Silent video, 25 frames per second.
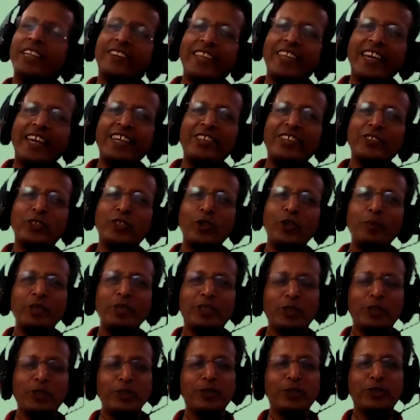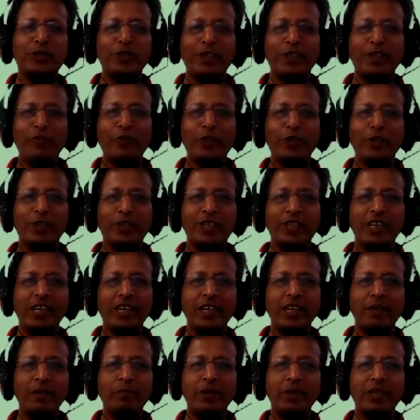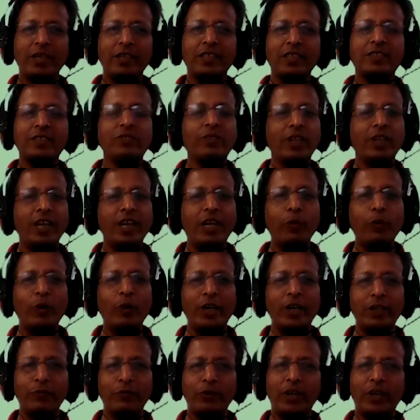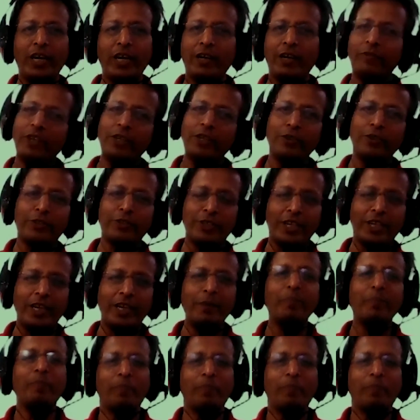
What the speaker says: Thank you so much, Kosturi, for your time, and it's really wonderful having you today.